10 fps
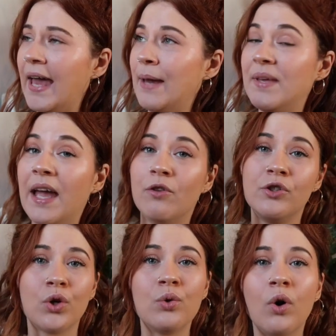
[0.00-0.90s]
Um, yeah,
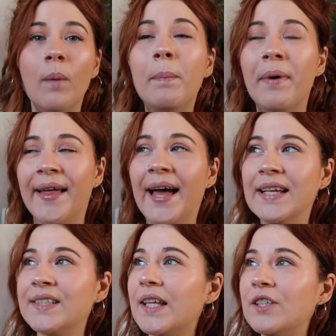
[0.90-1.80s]
there's a co-op, but that
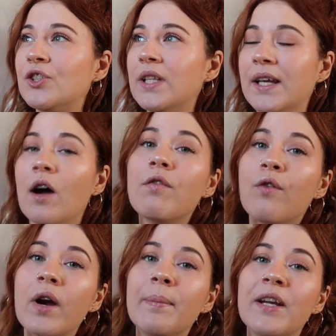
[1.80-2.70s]
is literally like a
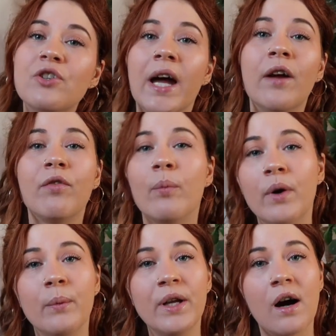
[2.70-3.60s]
40 minute drive from
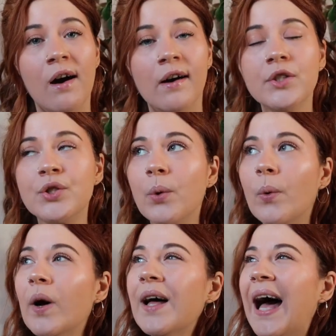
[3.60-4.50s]
where we are.
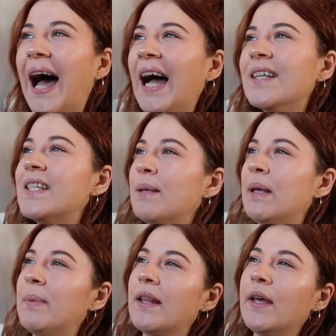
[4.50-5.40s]
So I'd say
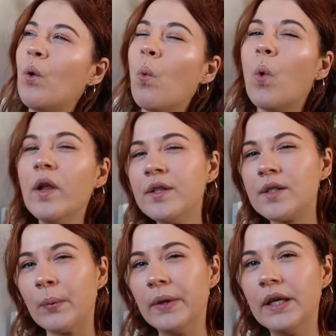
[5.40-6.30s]
maybe like
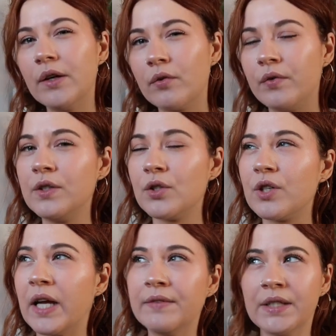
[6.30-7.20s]
once a week Fraser
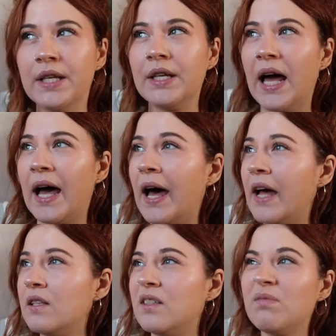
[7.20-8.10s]
drives in
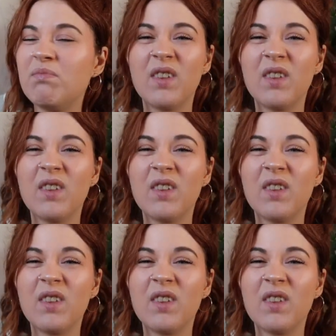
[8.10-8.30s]
and